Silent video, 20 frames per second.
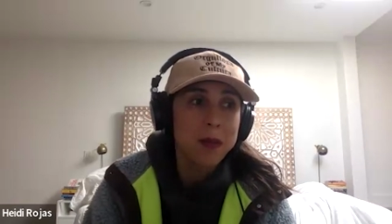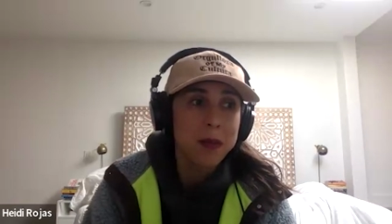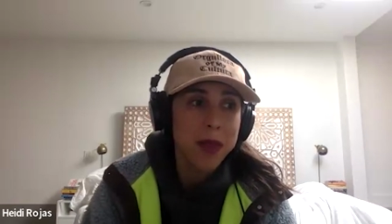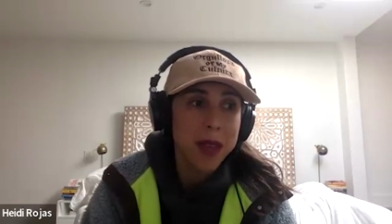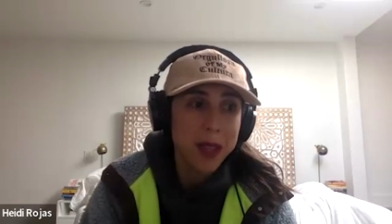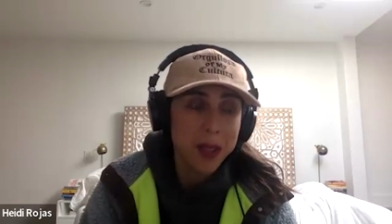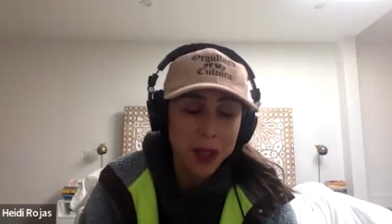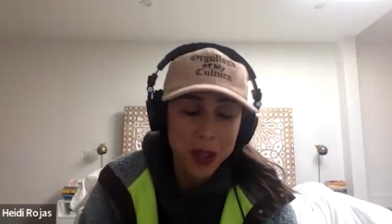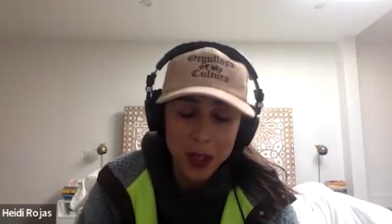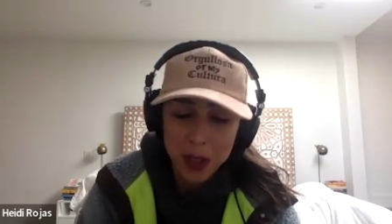
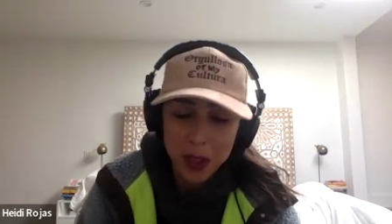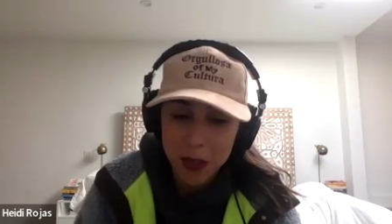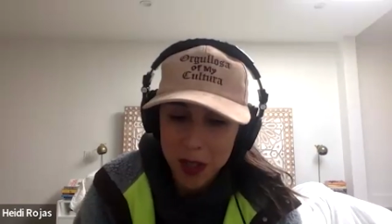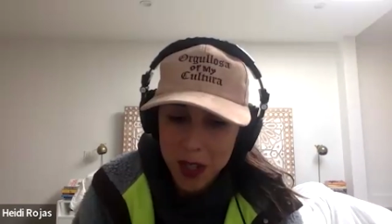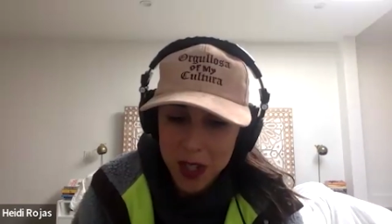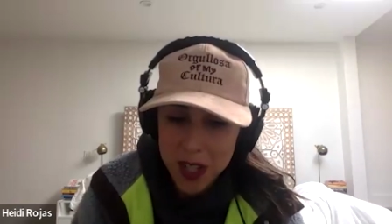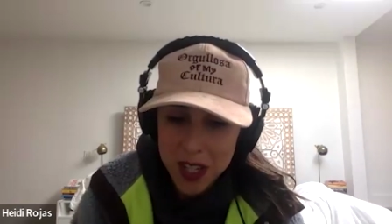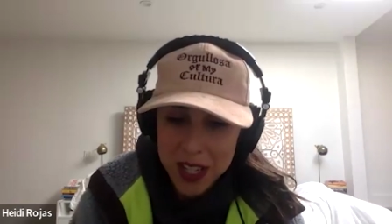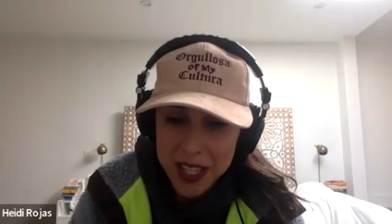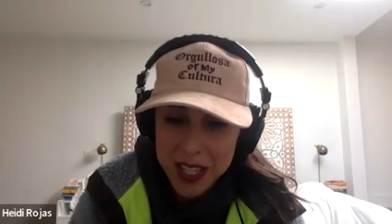Baylor
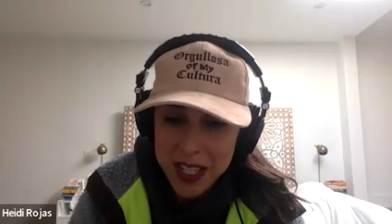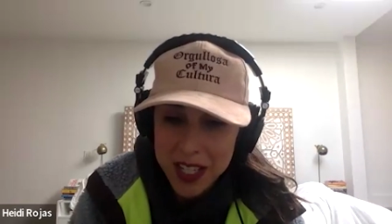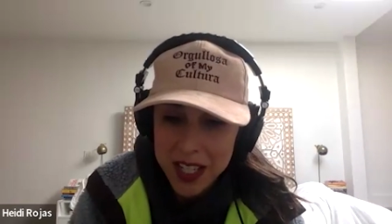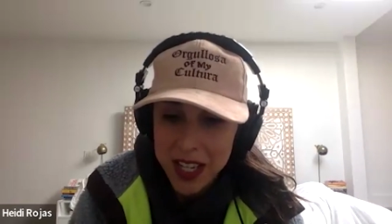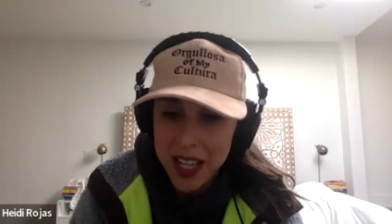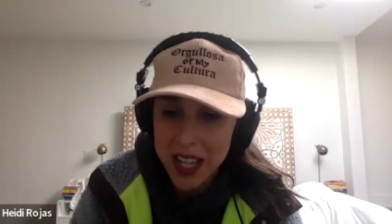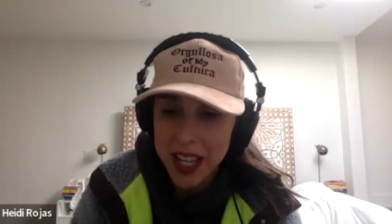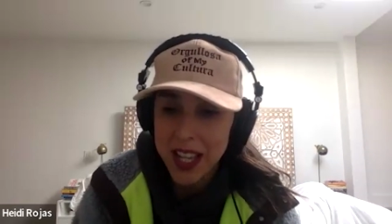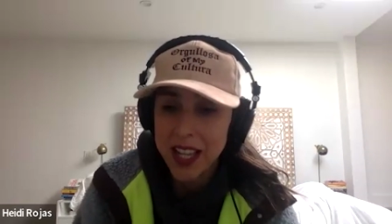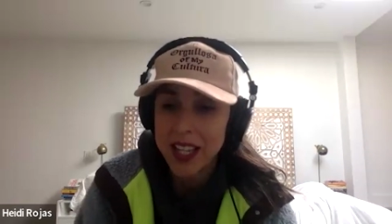University
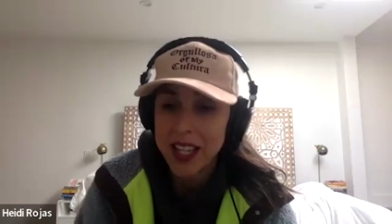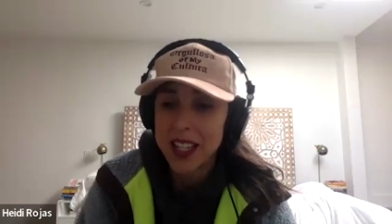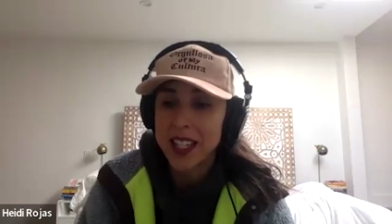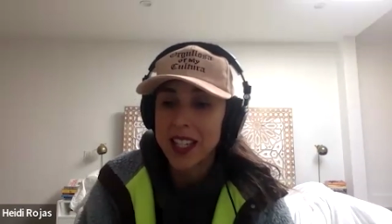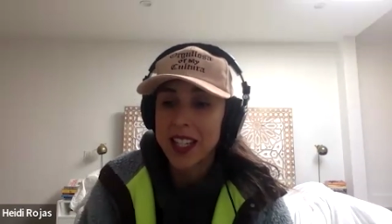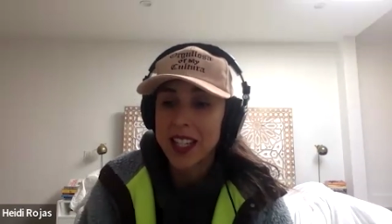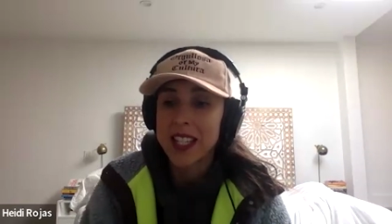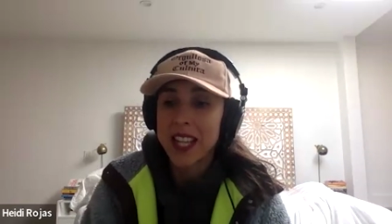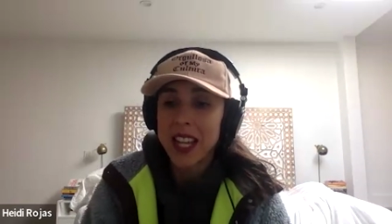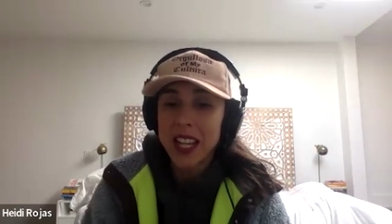
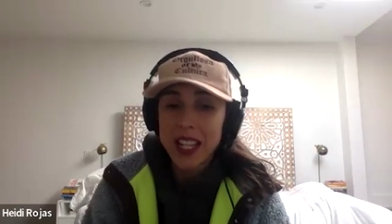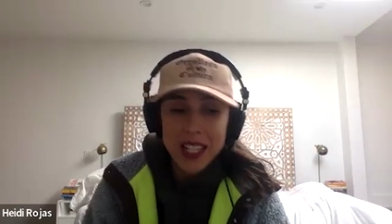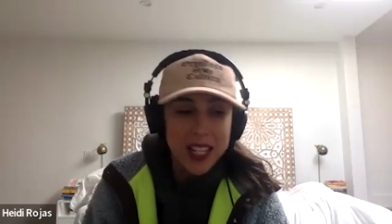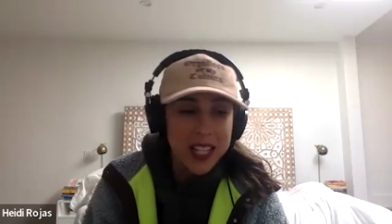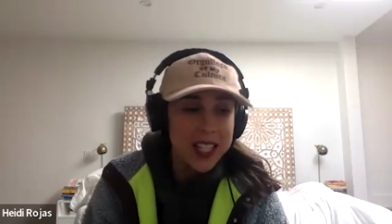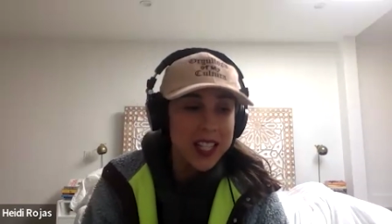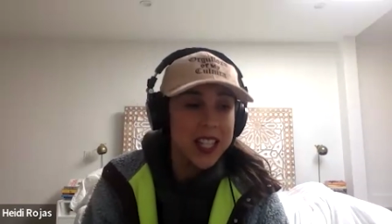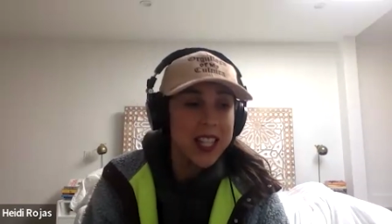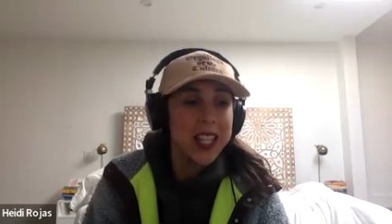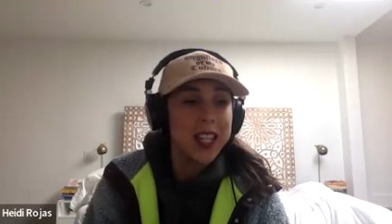in
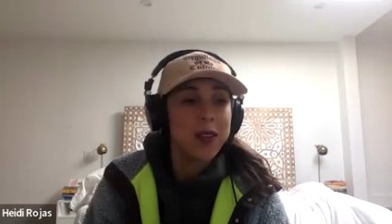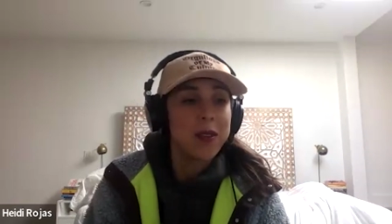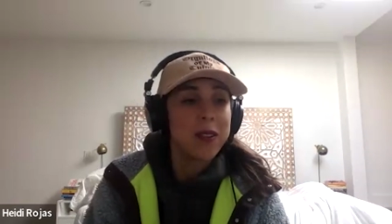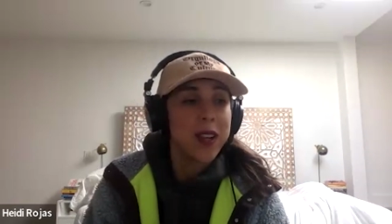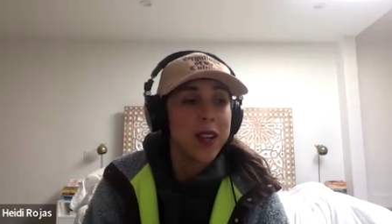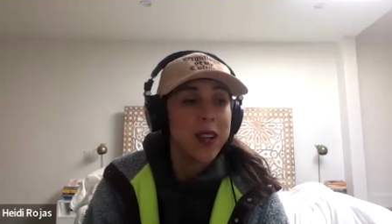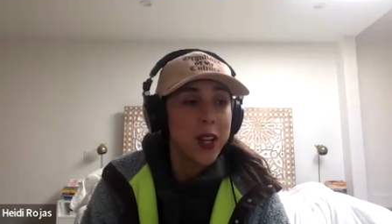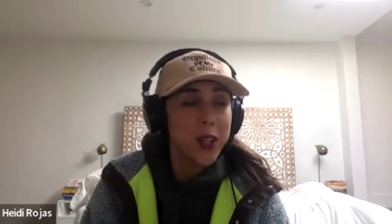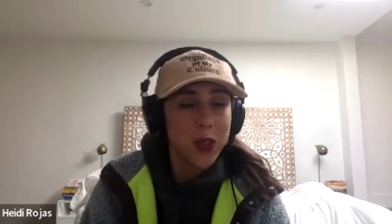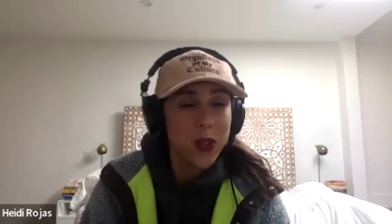Texas, and then
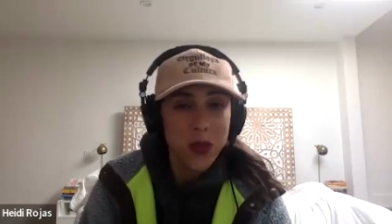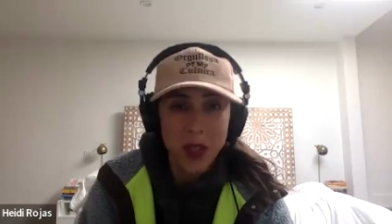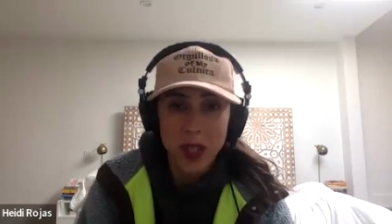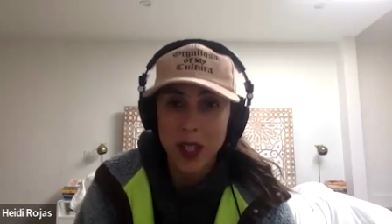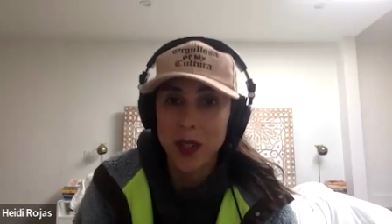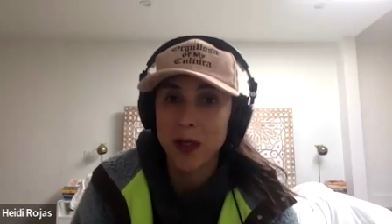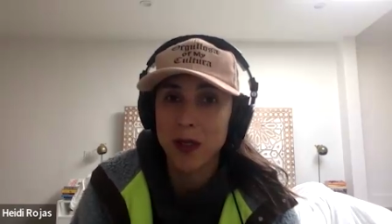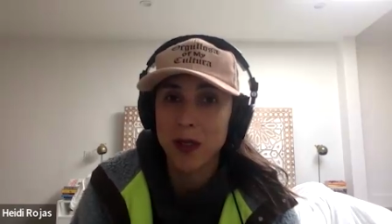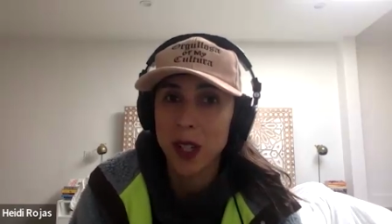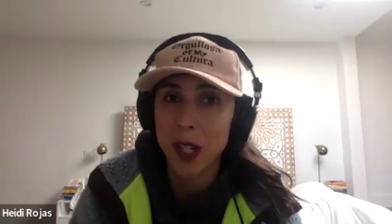
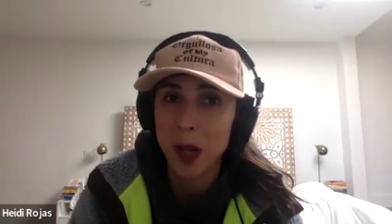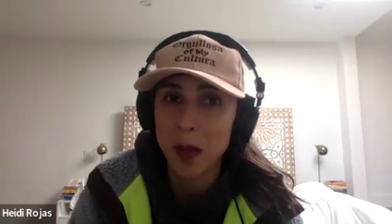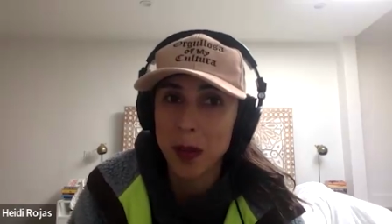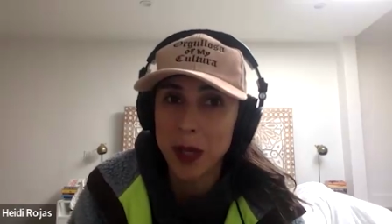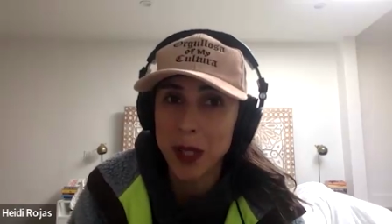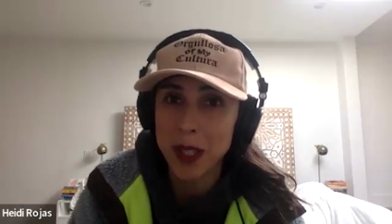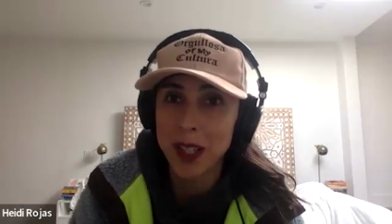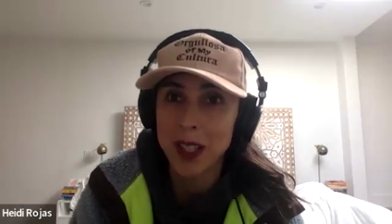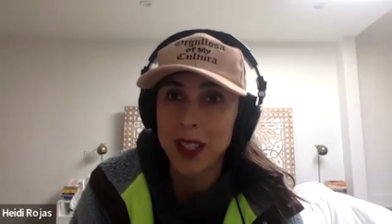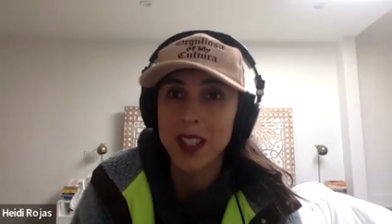Nashville for a
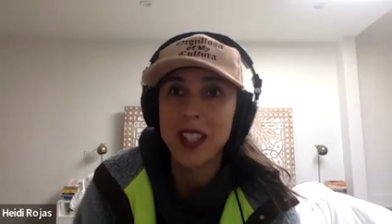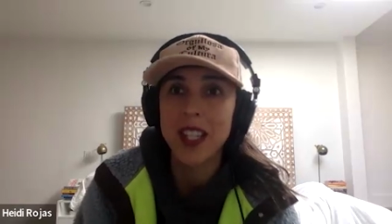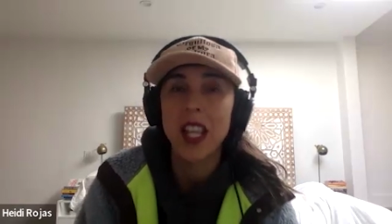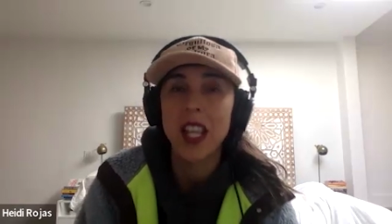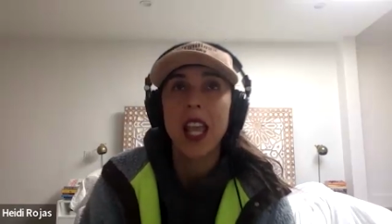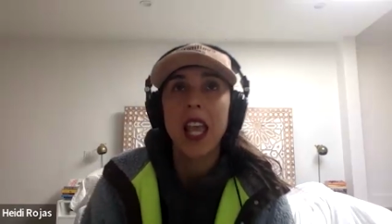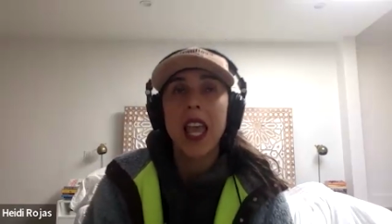couple of years.